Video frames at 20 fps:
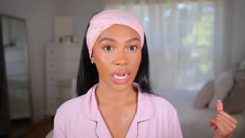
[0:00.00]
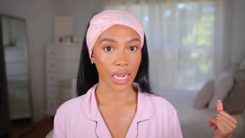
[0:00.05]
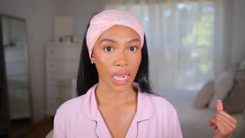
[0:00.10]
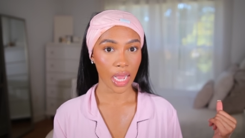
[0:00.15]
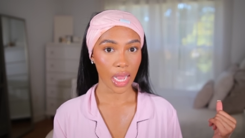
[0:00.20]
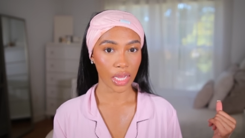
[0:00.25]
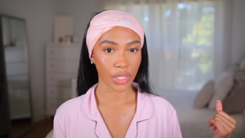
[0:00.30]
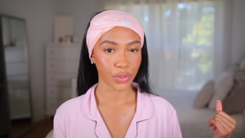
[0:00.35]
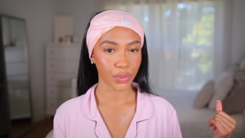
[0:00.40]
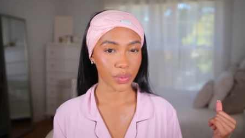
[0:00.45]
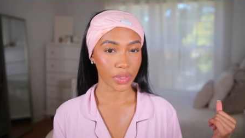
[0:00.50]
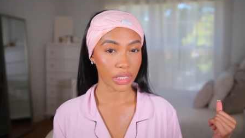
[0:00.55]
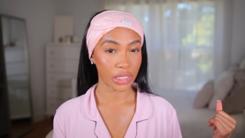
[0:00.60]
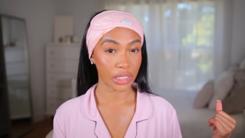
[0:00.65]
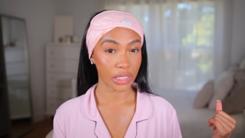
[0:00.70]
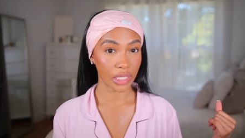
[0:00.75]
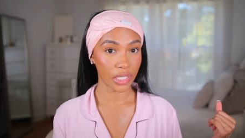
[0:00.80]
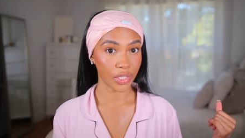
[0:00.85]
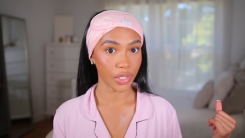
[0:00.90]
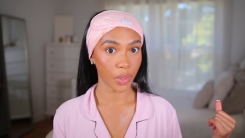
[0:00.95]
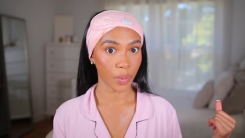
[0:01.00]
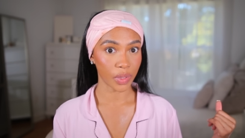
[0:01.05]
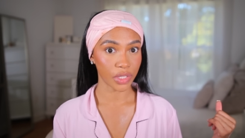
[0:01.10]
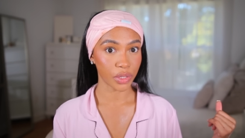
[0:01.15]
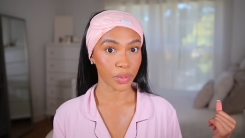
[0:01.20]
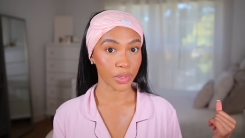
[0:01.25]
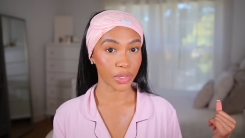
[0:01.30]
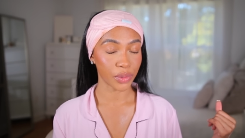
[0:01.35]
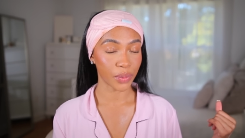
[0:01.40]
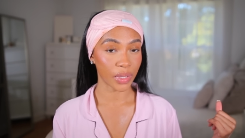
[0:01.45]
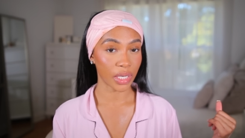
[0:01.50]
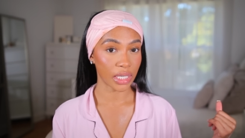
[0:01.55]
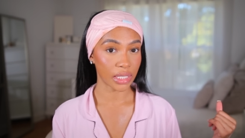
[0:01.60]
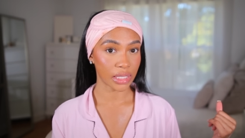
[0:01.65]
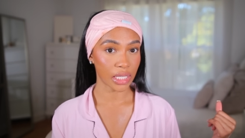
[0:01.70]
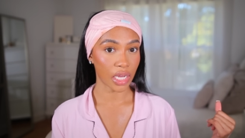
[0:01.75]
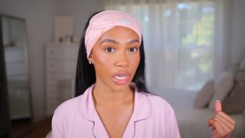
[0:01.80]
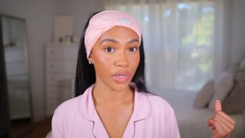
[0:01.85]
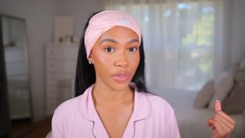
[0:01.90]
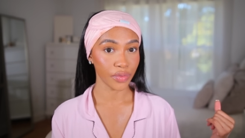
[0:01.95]
to contour and she didn't know what she was doing
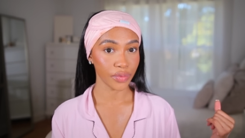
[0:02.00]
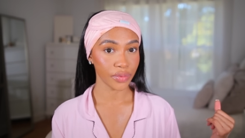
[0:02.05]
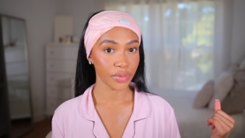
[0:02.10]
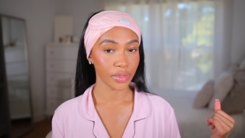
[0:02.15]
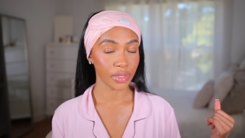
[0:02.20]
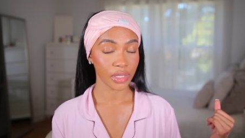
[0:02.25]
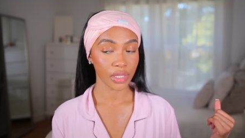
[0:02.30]
herself.